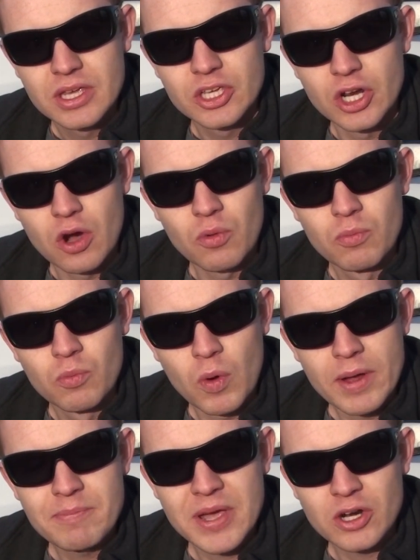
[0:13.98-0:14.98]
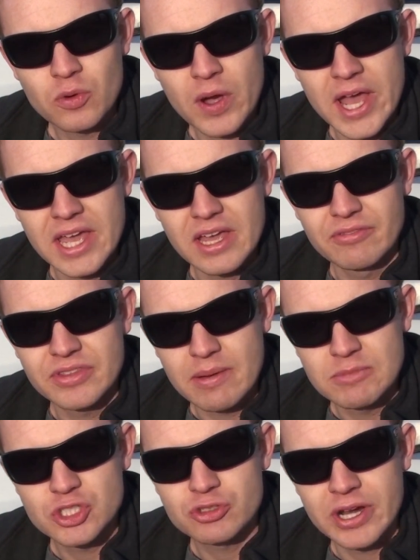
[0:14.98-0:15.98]
you know, what better way of
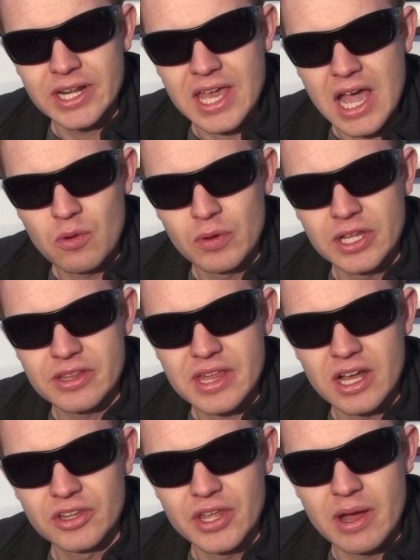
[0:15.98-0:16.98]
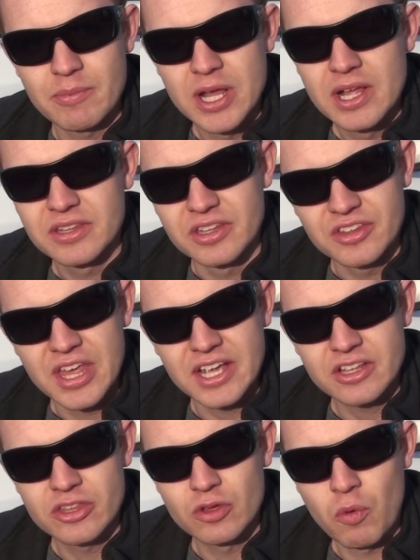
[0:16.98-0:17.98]
demonstrating how well it's held up than take
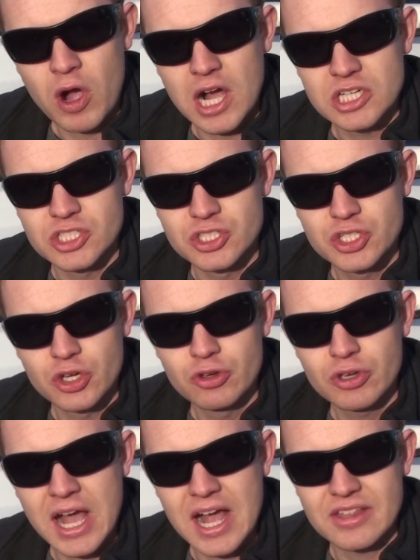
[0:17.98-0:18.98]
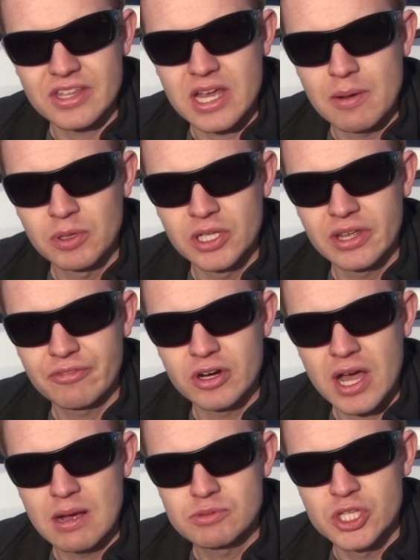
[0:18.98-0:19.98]
it to the wash and show you guys a couple of
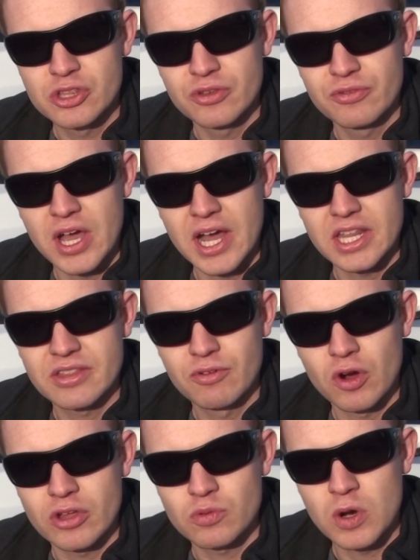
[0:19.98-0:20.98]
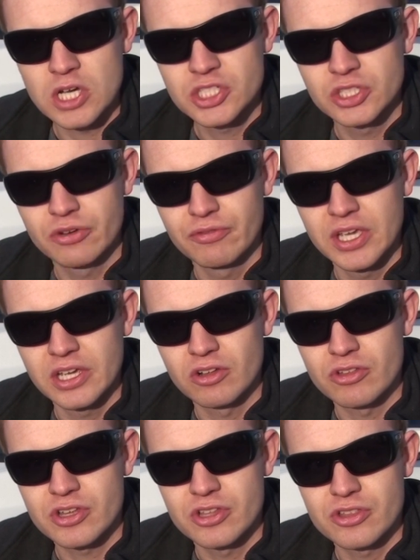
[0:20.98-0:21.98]
different options you've got as far as washing your vehicle
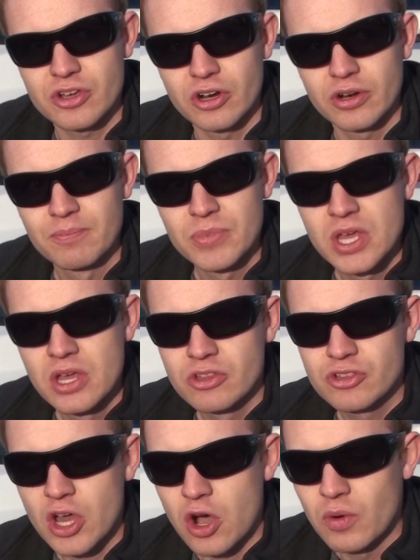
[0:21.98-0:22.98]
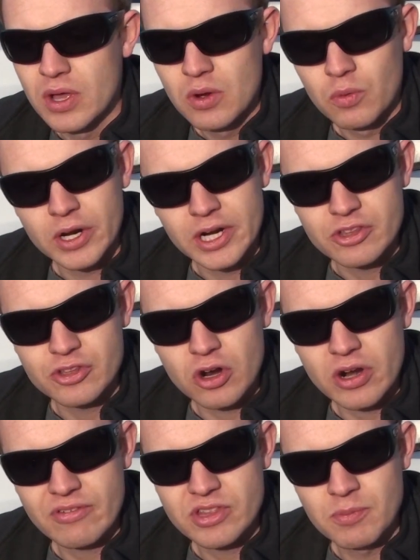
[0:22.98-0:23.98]
is concerned. So we're going to
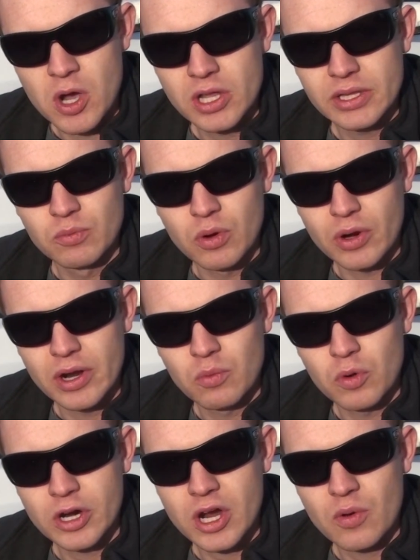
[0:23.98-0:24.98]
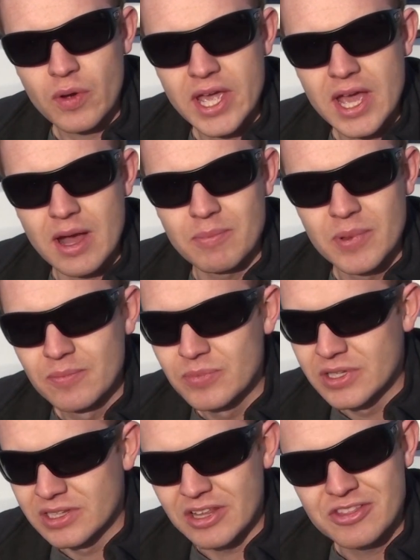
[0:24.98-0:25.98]
start off small and we're going to work our way up.
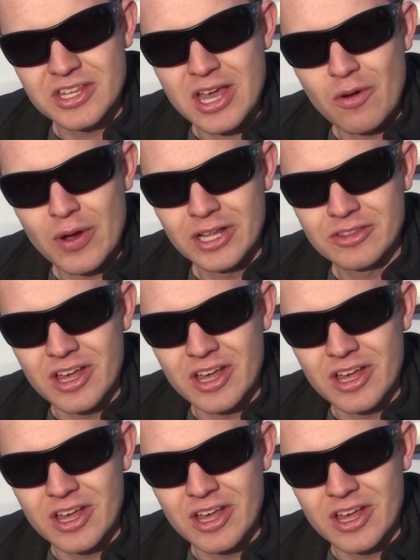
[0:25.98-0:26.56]
Let's see how well it